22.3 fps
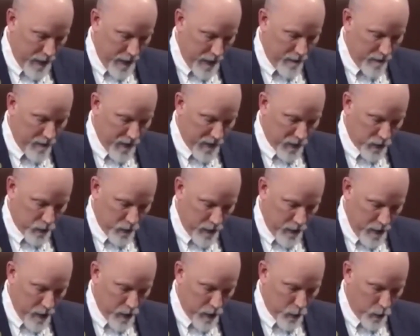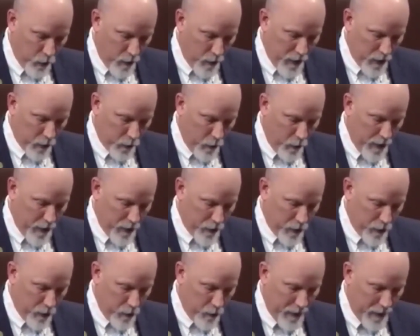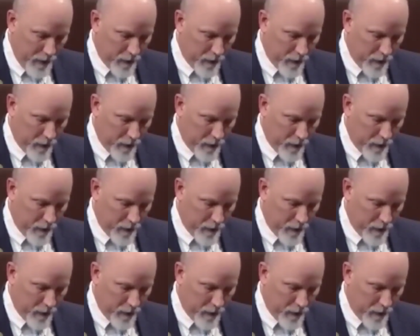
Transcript: that in fiscal year 2022,